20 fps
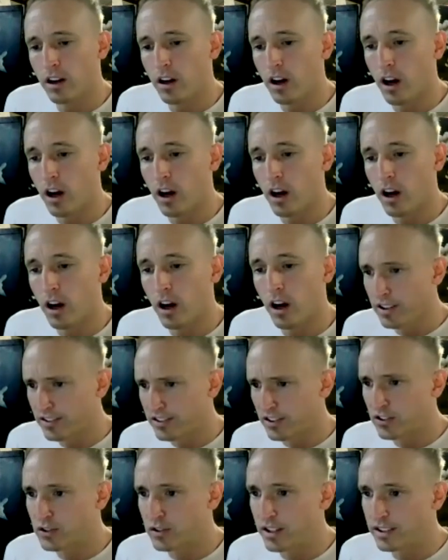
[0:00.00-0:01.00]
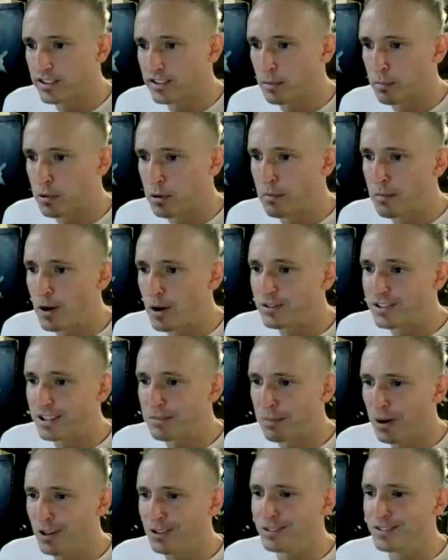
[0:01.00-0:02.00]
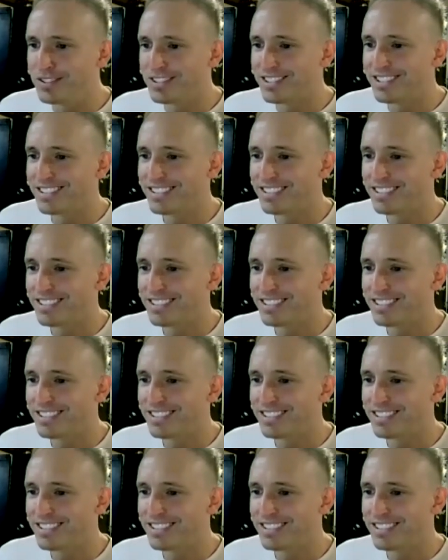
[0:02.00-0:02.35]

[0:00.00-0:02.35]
Oh shit, this is a promoted post.